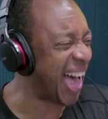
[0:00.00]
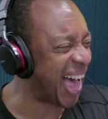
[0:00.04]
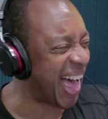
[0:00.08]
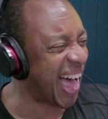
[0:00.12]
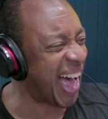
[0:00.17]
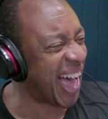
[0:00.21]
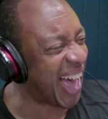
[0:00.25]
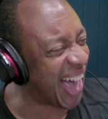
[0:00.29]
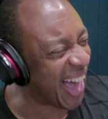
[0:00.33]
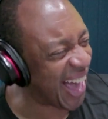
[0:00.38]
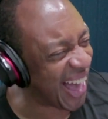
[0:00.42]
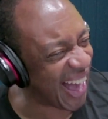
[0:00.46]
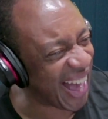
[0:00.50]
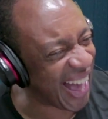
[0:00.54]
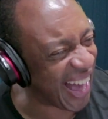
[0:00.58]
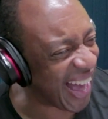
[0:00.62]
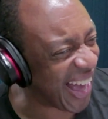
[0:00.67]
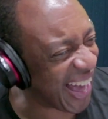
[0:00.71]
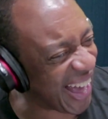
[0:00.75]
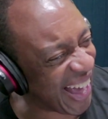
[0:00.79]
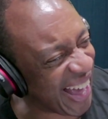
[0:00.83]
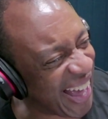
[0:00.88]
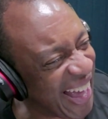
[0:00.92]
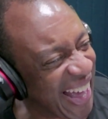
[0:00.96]
I tell
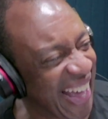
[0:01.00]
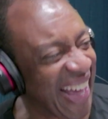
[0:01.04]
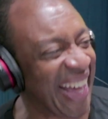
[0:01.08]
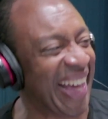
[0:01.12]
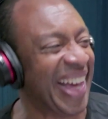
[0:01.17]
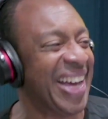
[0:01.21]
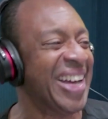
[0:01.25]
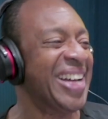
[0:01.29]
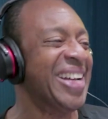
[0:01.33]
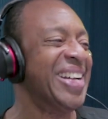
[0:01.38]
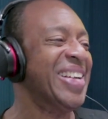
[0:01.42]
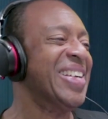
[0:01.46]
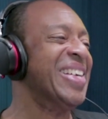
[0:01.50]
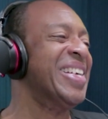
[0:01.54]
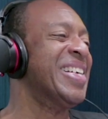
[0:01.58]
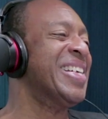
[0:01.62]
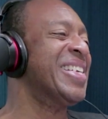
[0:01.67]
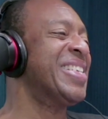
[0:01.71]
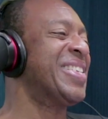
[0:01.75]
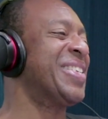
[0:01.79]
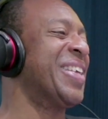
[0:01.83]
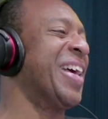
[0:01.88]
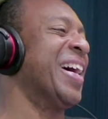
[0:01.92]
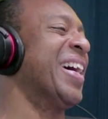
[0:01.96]
you,
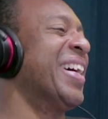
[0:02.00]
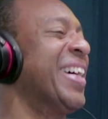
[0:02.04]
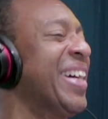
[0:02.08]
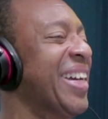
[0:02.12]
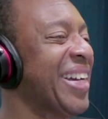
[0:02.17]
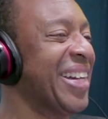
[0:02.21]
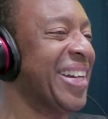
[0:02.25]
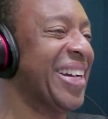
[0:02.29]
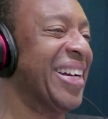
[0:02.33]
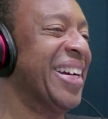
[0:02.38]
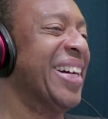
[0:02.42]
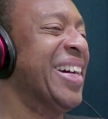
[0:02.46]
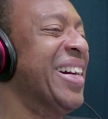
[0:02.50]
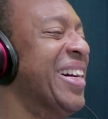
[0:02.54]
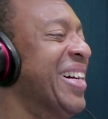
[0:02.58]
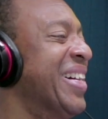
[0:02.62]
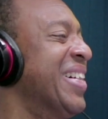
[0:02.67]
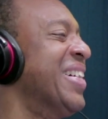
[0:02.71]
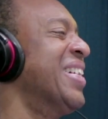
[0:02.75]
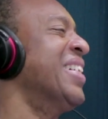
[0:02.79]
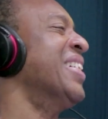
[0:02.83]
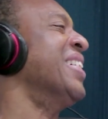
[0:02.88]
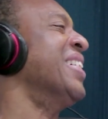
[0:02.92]
it's something serious.